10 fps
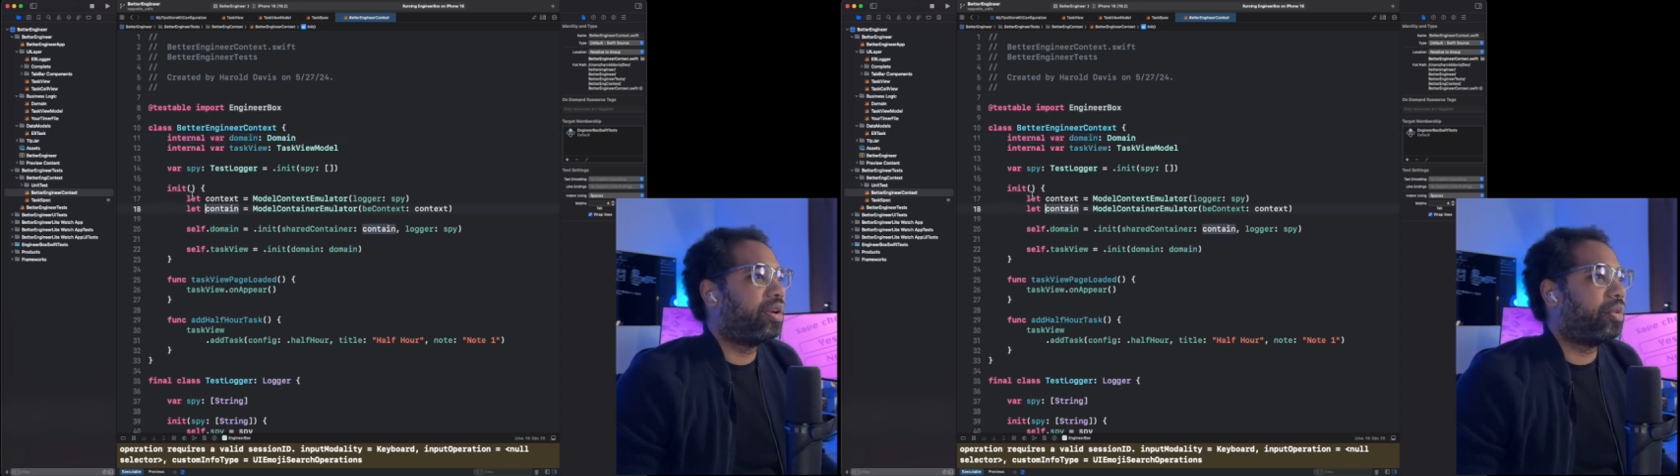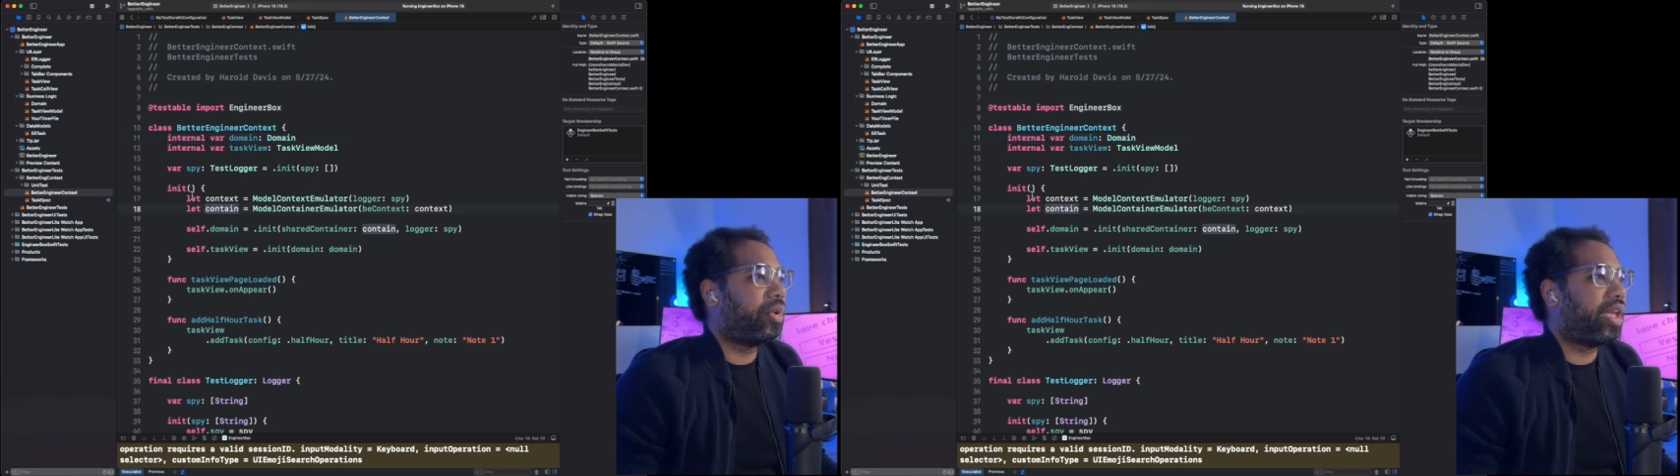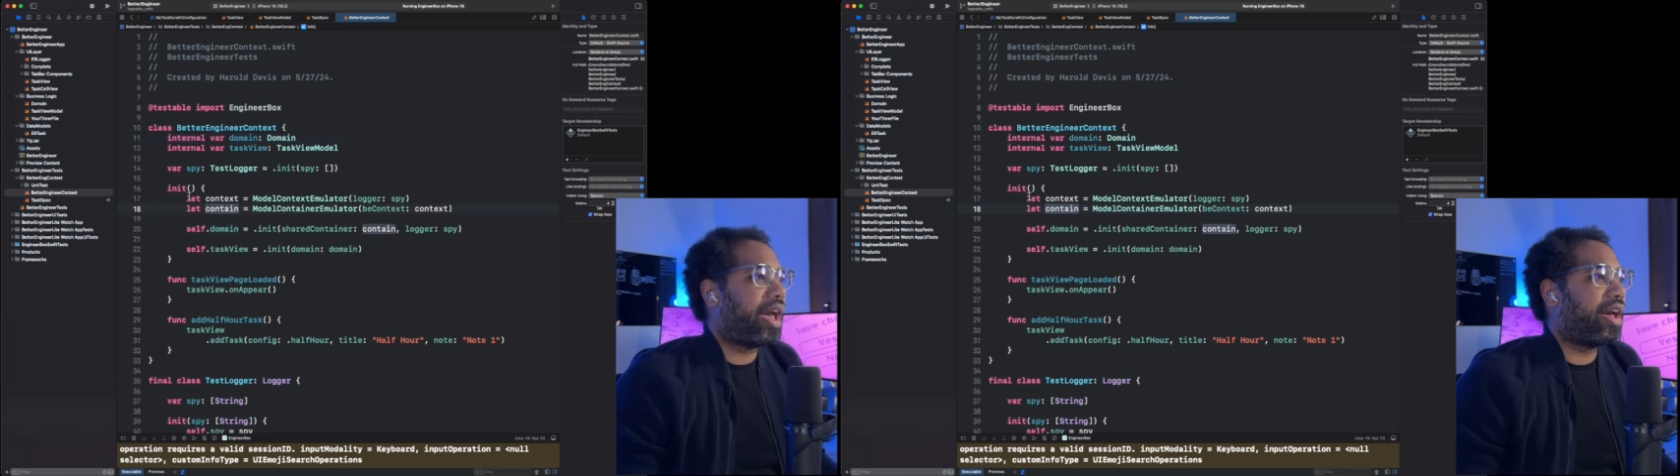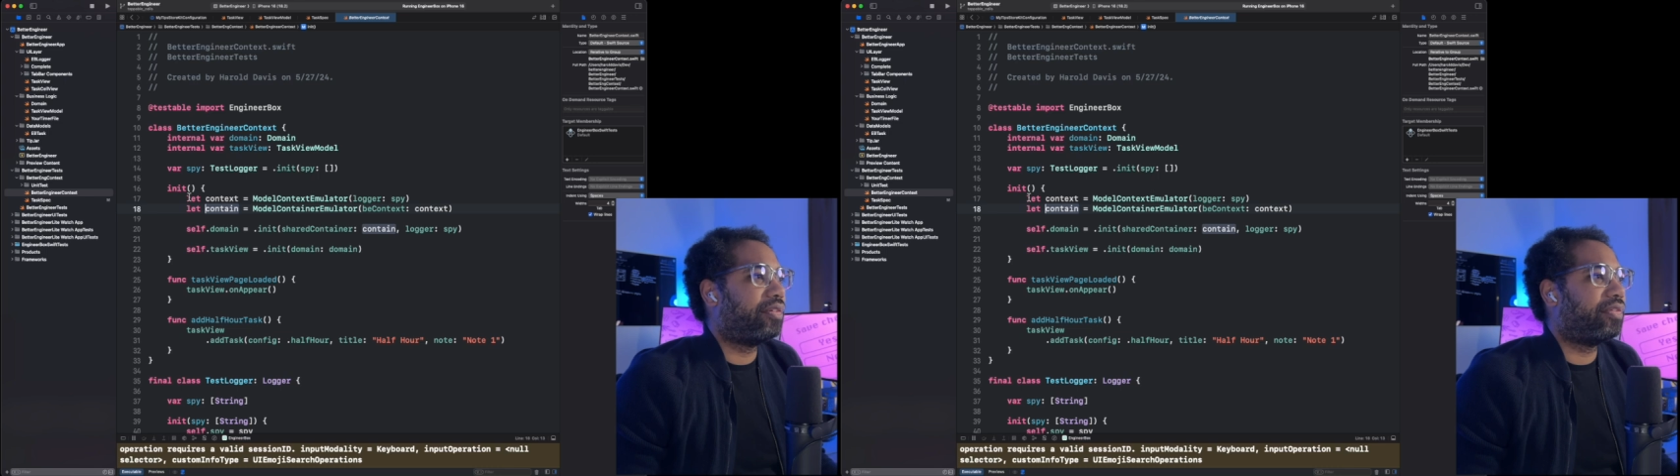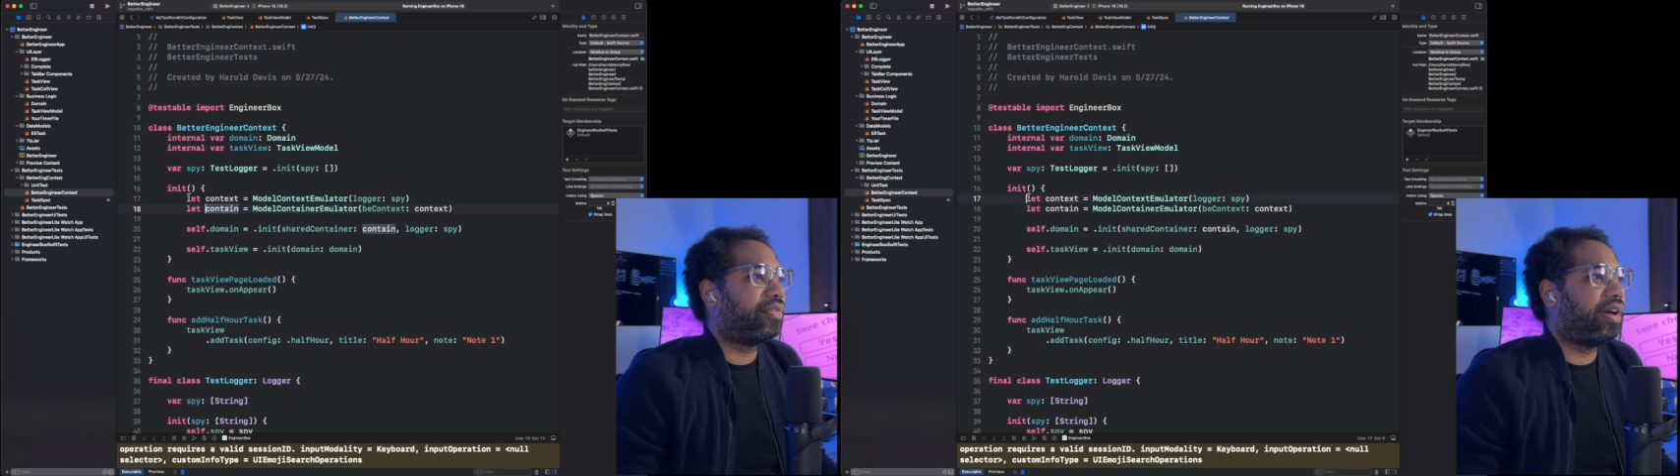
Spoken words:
We have